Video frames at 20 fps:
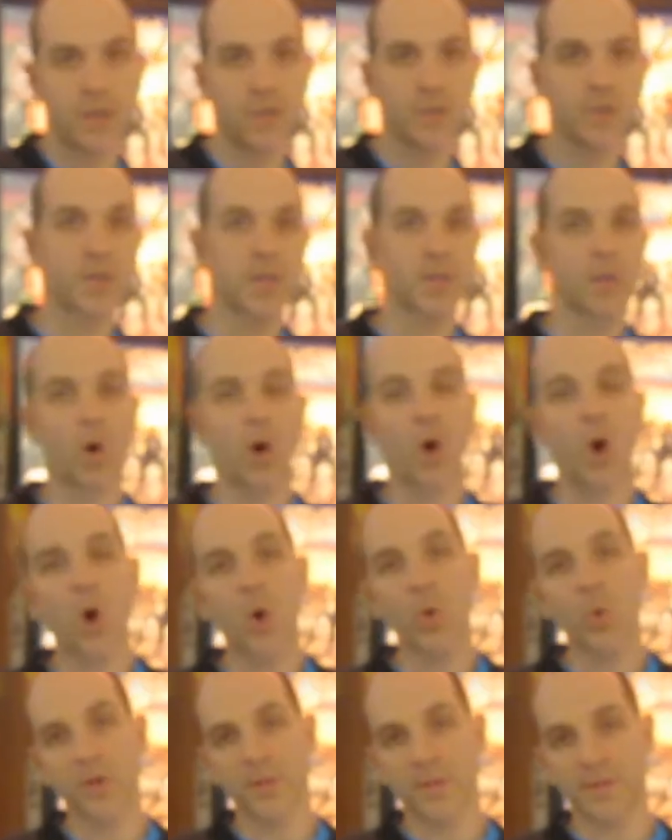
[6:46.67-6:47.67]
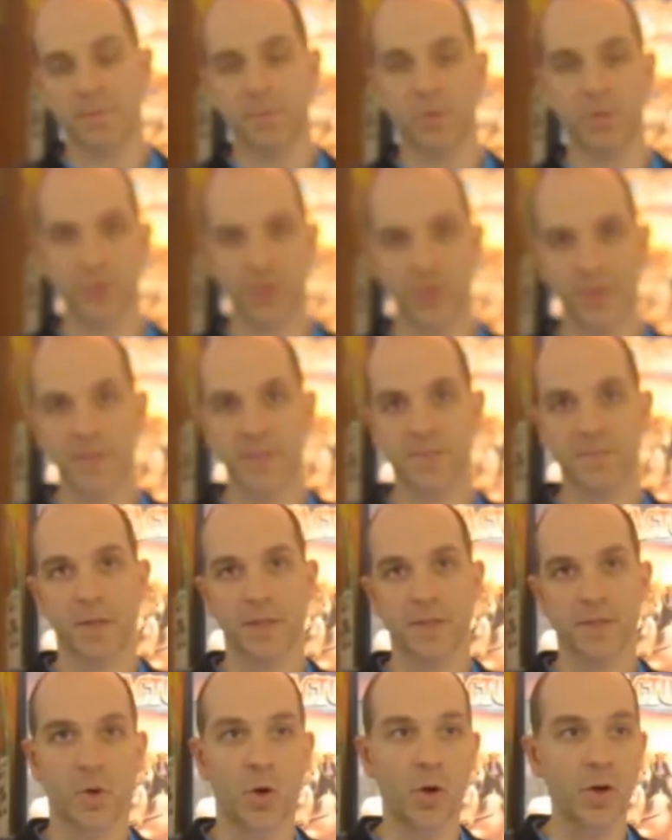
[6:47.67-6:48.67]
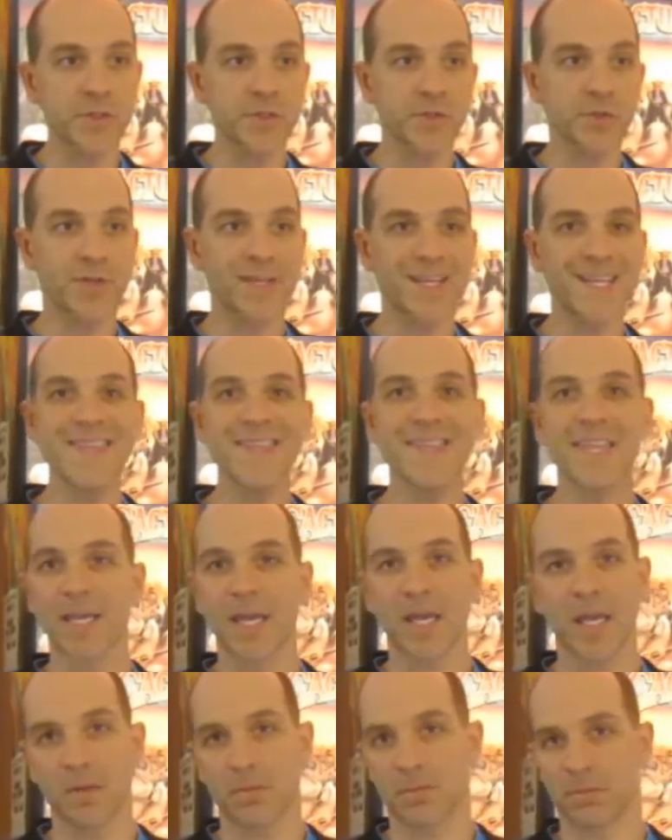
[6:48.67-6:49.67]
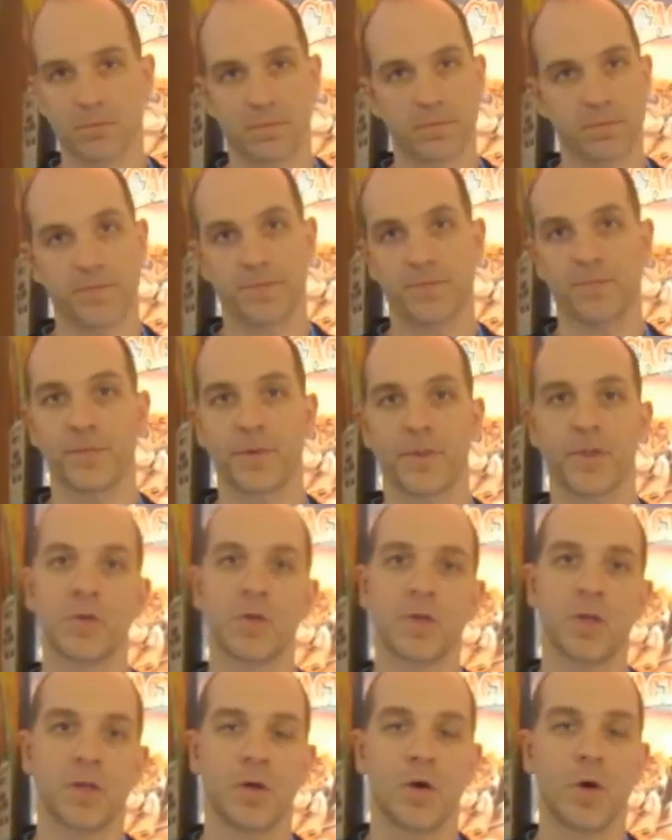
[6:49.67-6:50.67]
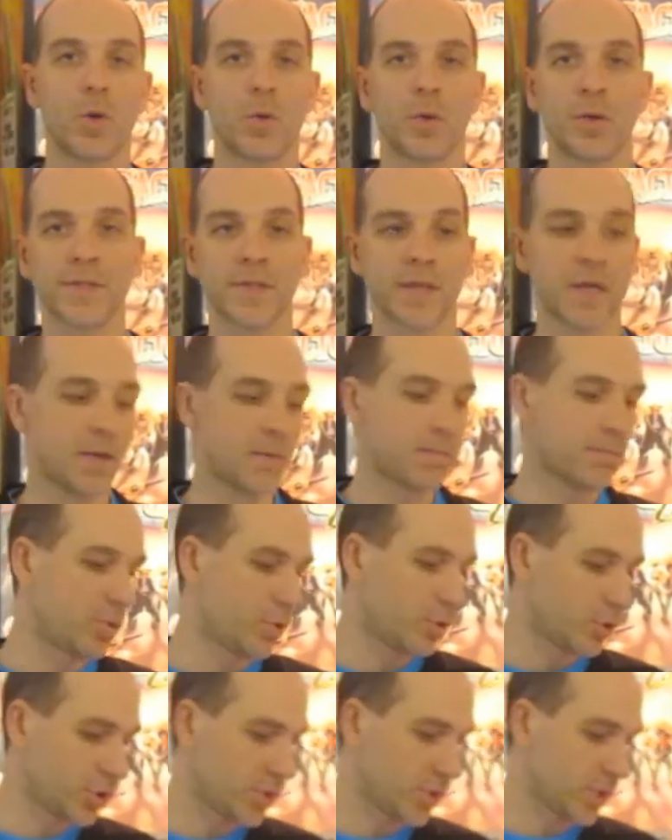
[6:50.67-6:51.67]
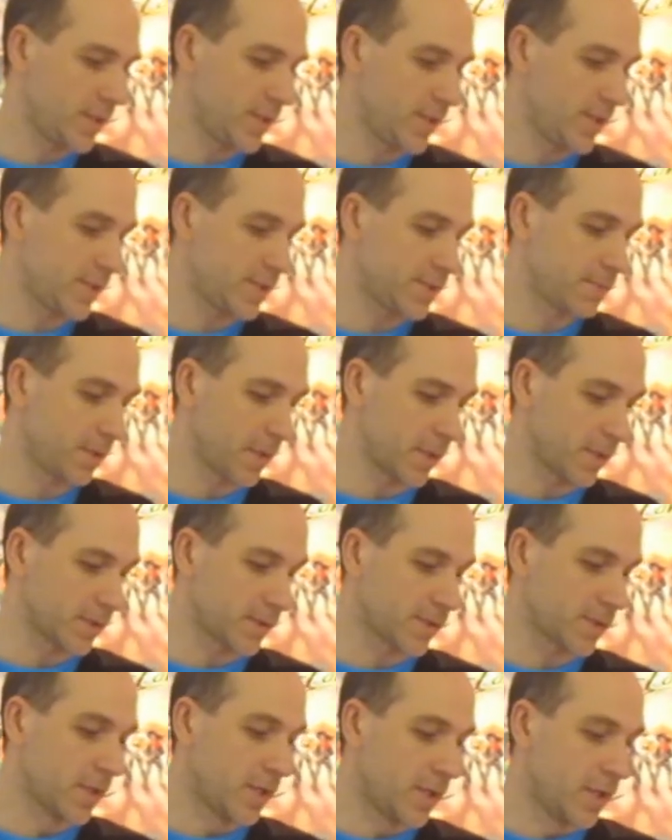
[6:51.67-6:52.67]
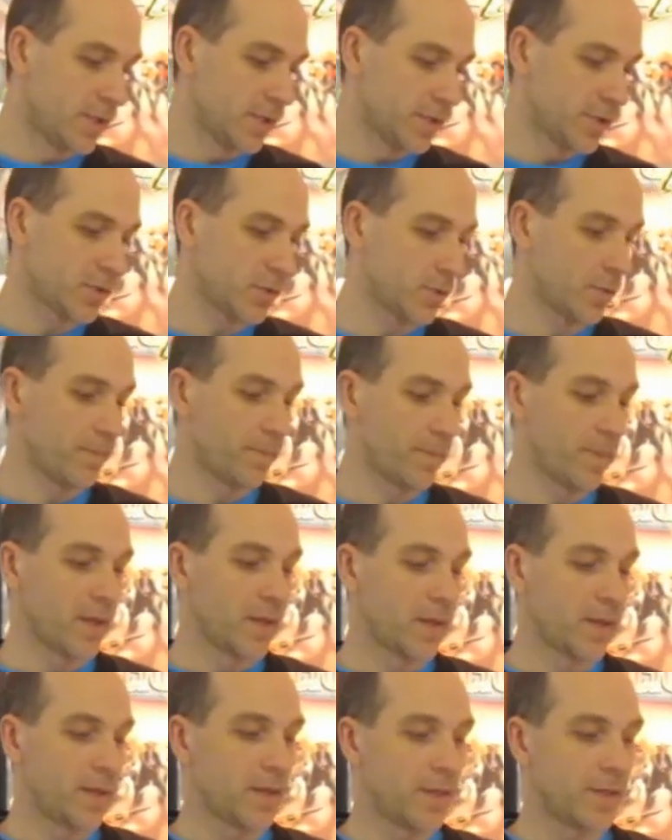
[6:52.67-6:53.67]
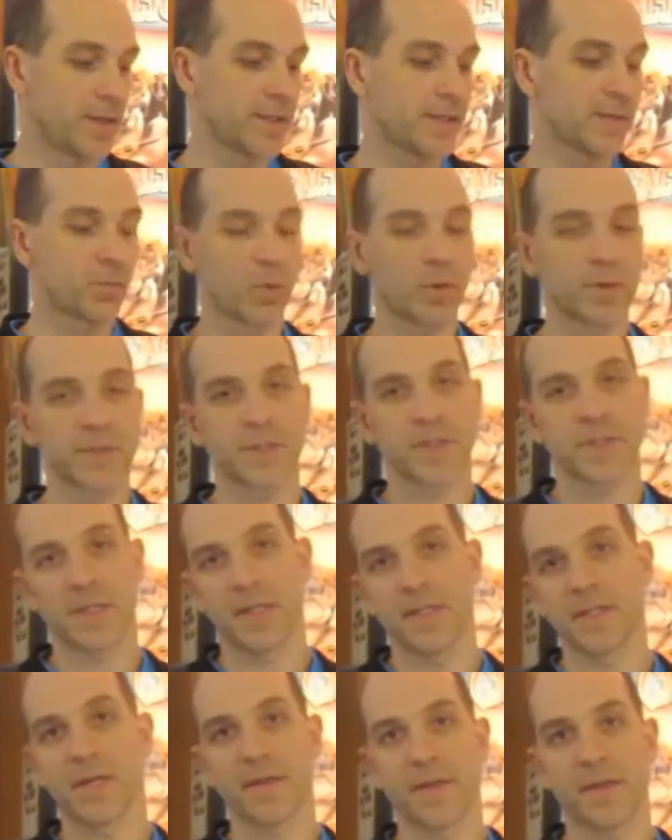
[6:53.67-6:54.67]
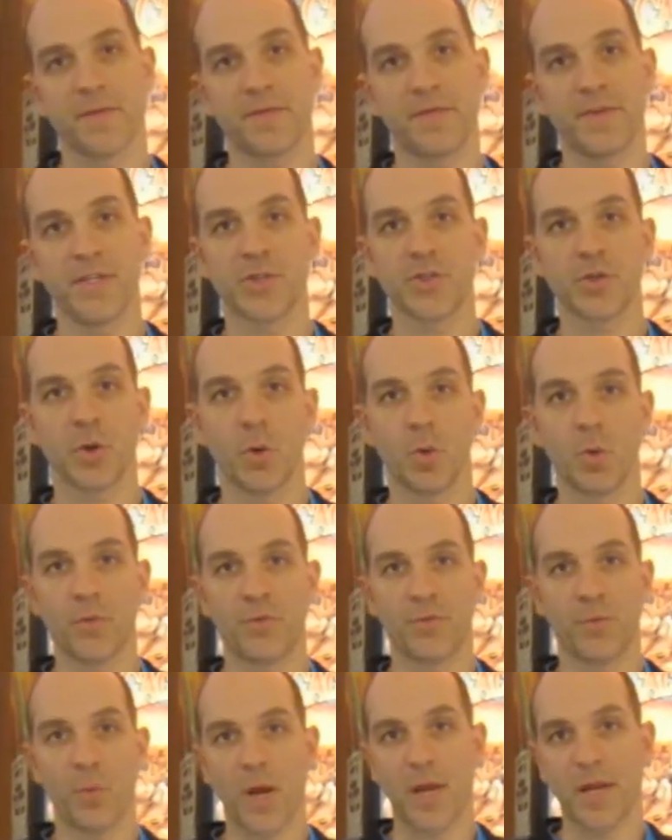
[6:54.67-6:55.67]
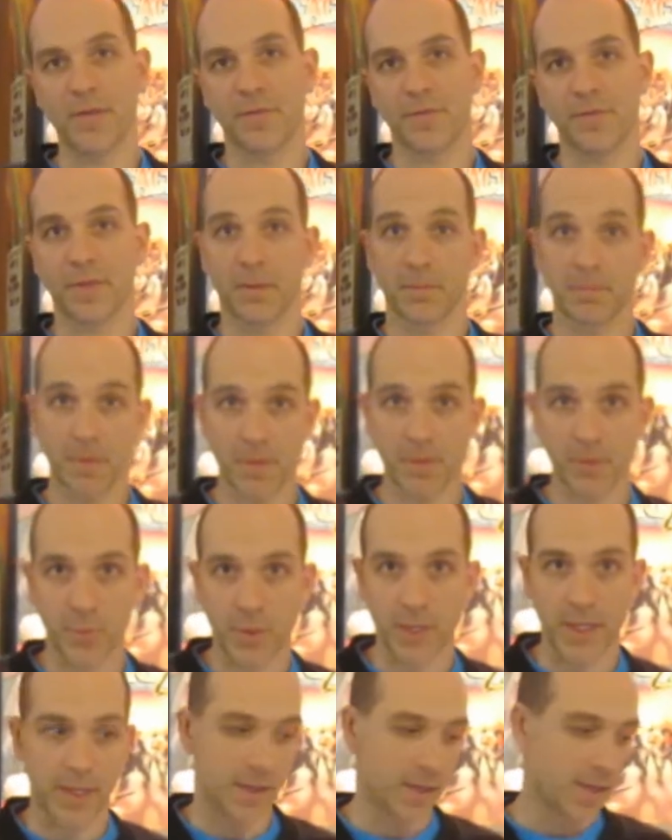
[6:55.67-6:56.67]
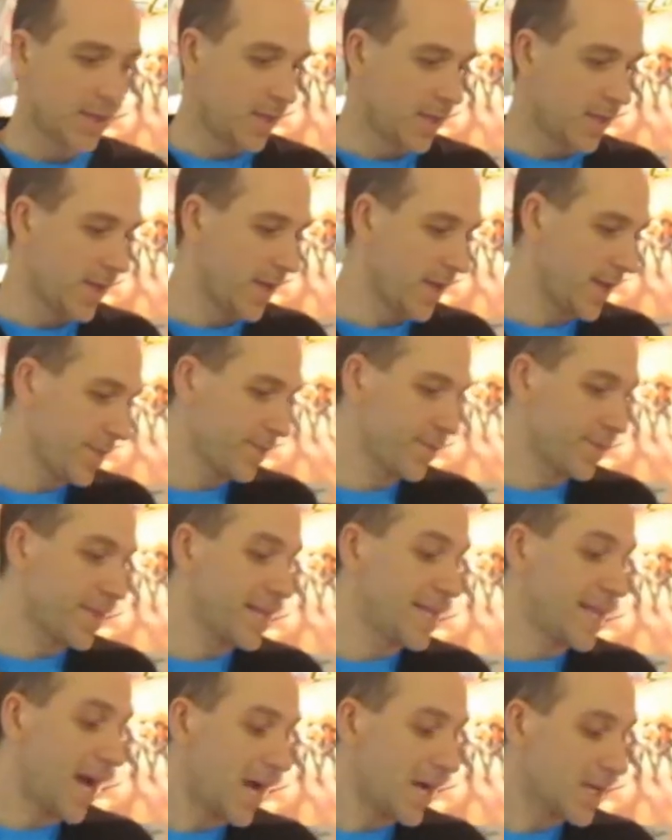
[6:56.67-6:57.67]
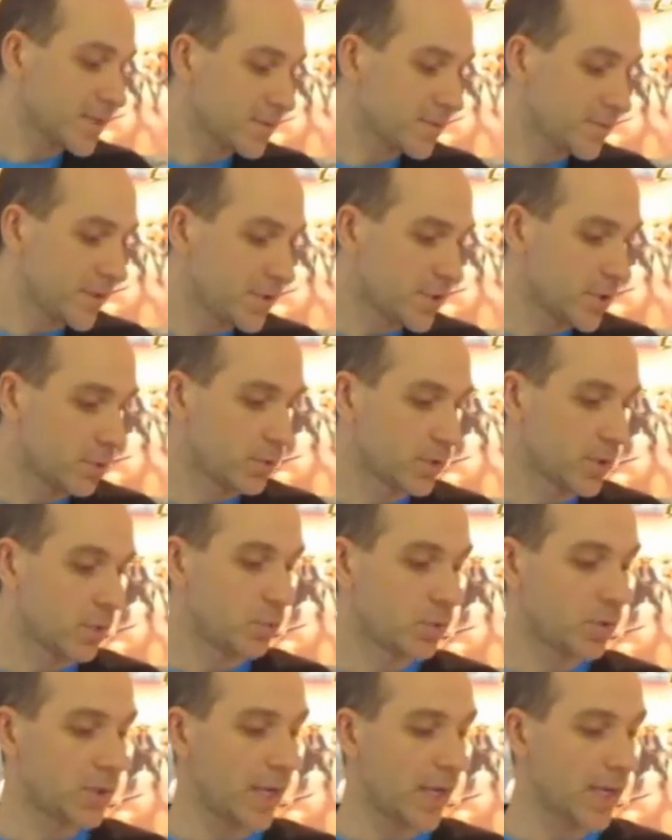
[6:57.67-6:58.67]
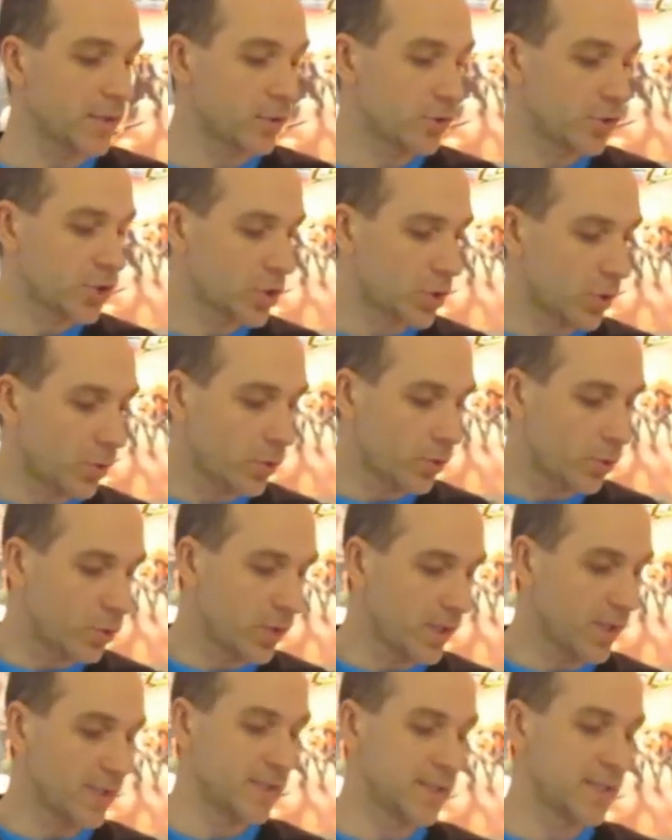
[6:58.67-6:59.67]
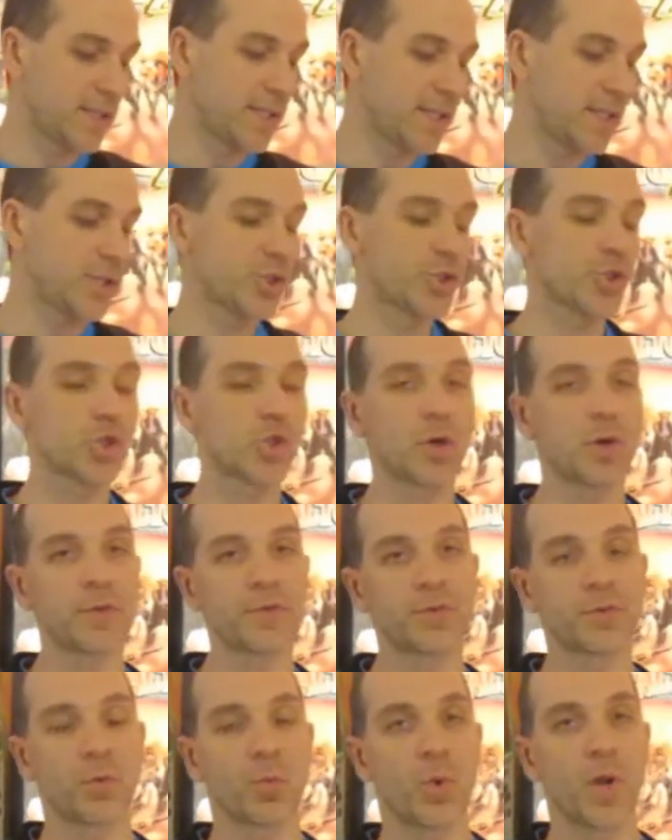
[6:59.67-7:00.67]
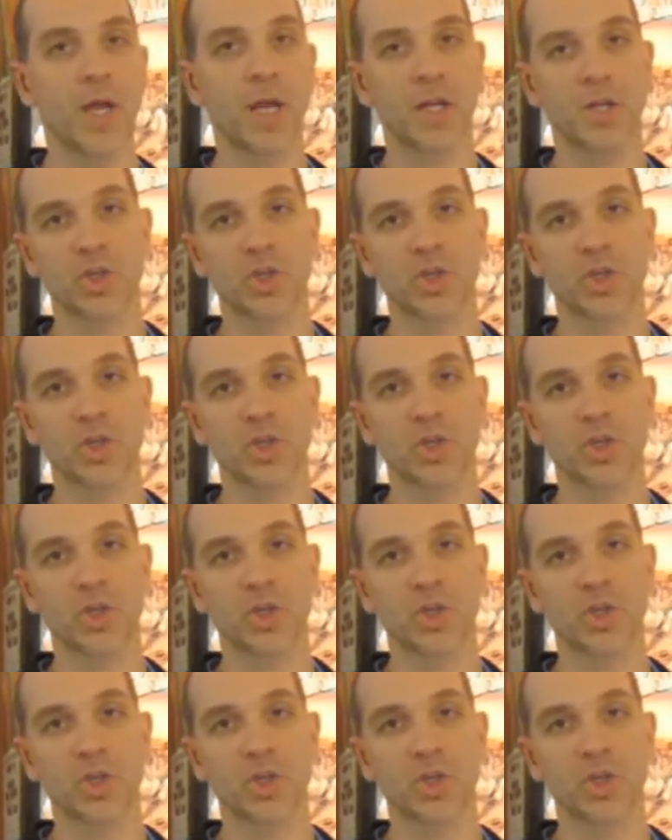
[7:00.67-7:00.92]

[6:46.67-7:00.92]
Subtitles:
And you can always push these buttons. Also in the game, you can always push these buttons. So this was another feature of wave number 3. And the last feature what I would like to show you is the software